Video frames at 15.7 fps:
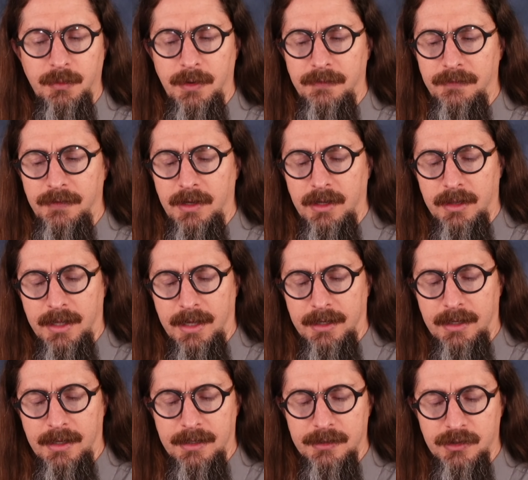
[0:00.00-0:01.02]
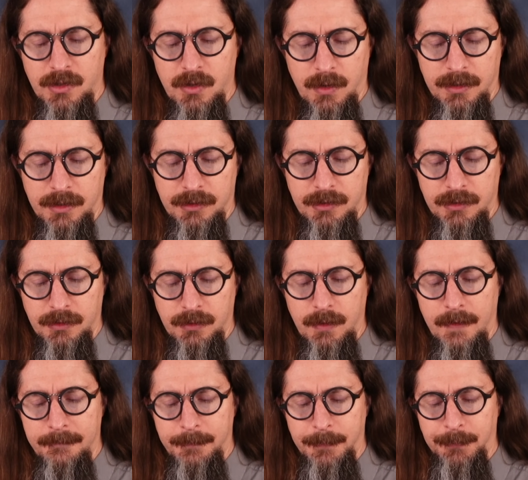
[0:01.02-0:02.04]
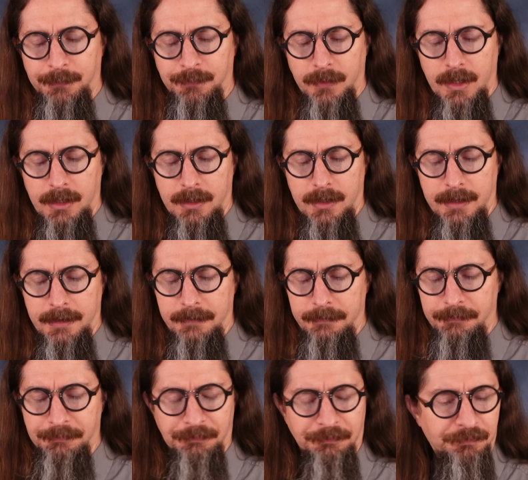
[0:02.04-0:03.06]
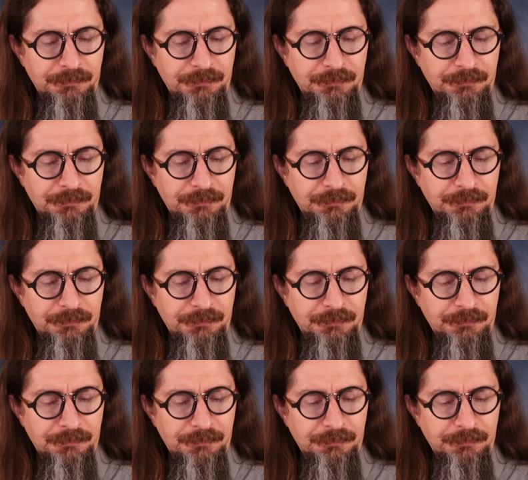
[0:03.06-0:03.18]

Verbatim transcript: We feel like it is going to, um,